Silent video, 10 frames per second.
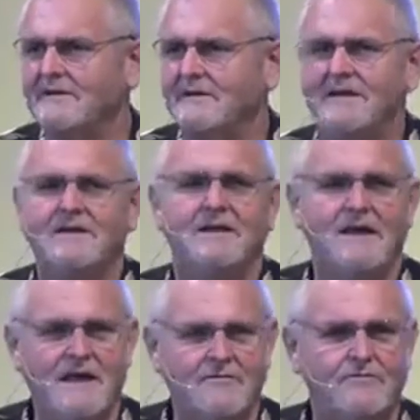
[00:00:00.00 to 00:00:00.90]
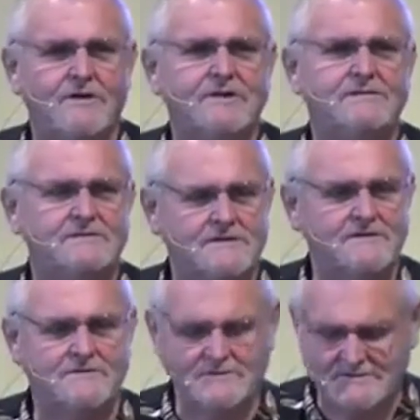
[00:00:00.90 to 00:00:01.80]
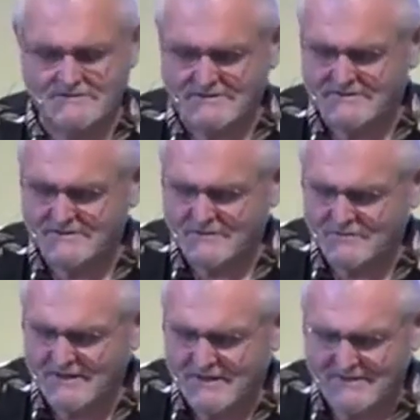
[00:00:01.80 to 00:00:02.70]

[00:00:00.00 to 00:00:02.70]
in every single decision you make.